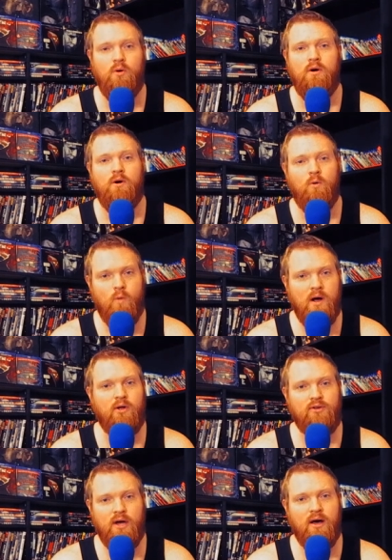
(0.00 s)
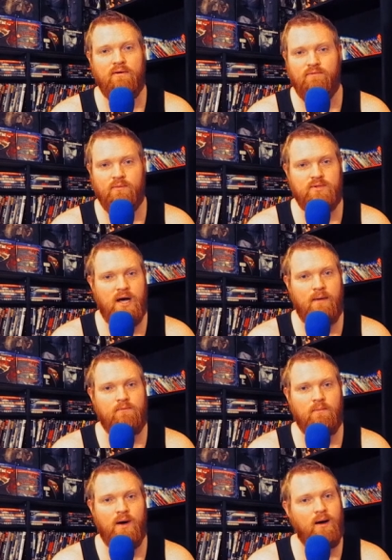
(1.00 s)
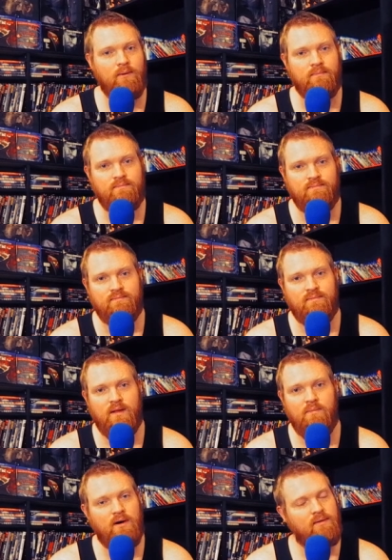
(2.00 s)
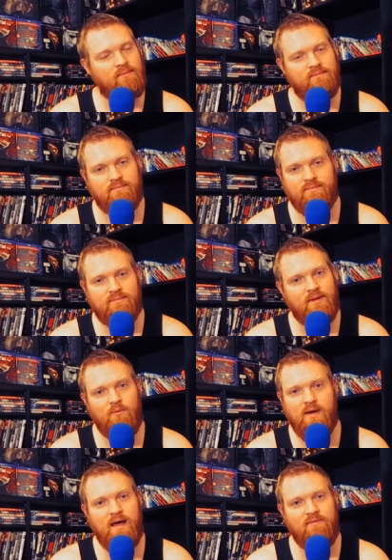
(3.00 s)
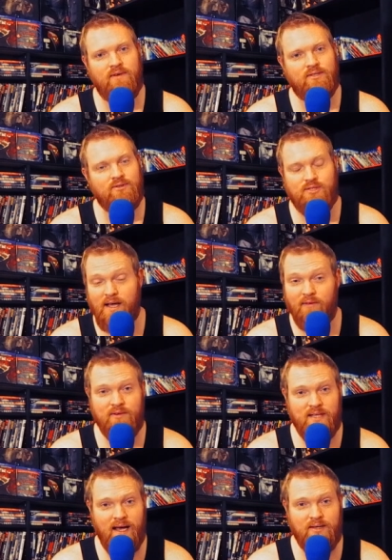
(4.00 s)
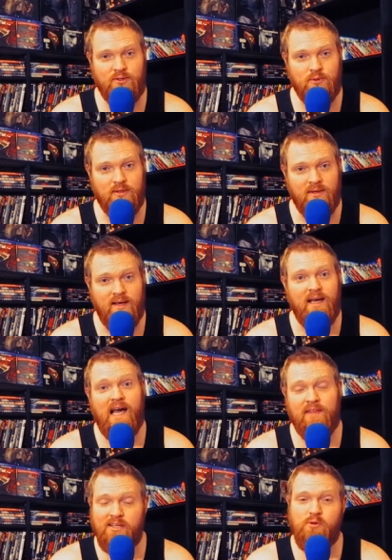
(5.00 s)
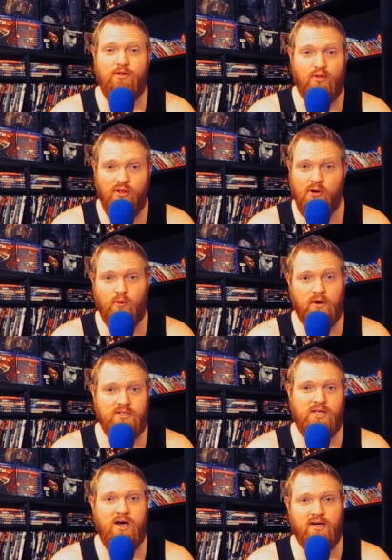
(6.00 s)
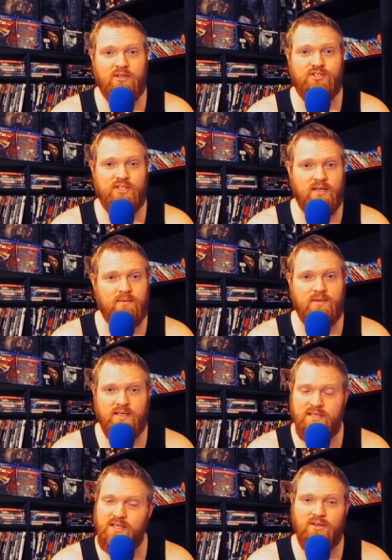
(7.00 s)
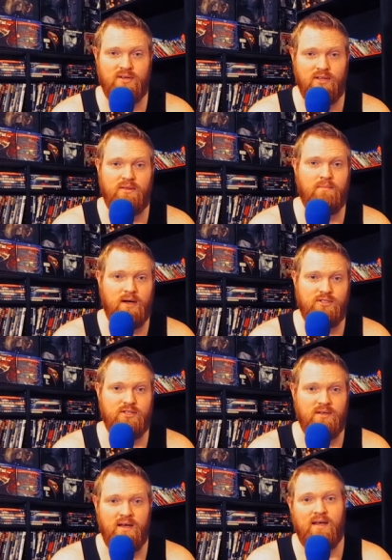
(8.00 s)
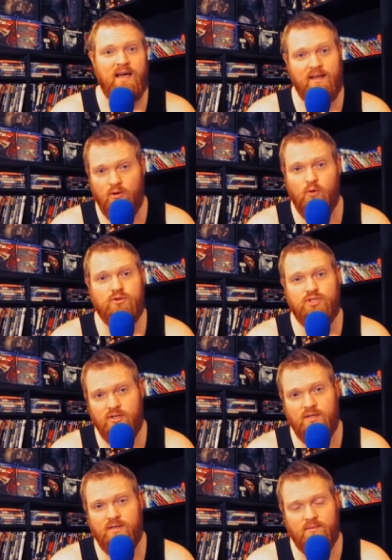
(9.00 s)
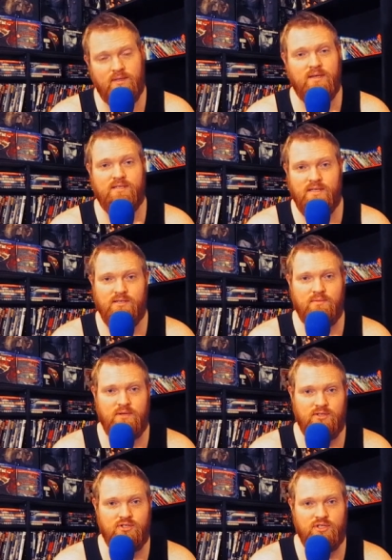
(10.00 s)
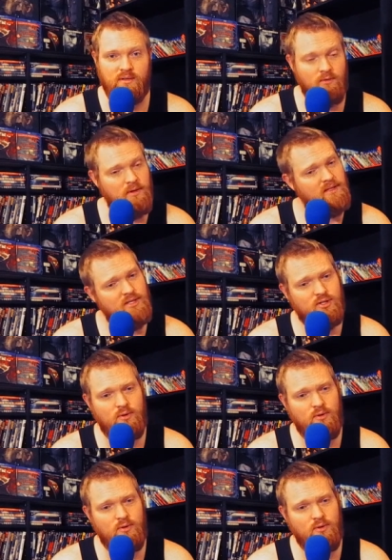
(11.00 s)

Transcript: well done from top to bottom. But we have Victor Salva tied to it. And that's why the third one is a hunk of shit, because he couldn't get the budget, and nor should he, because he is a piece of shit. But we at least do have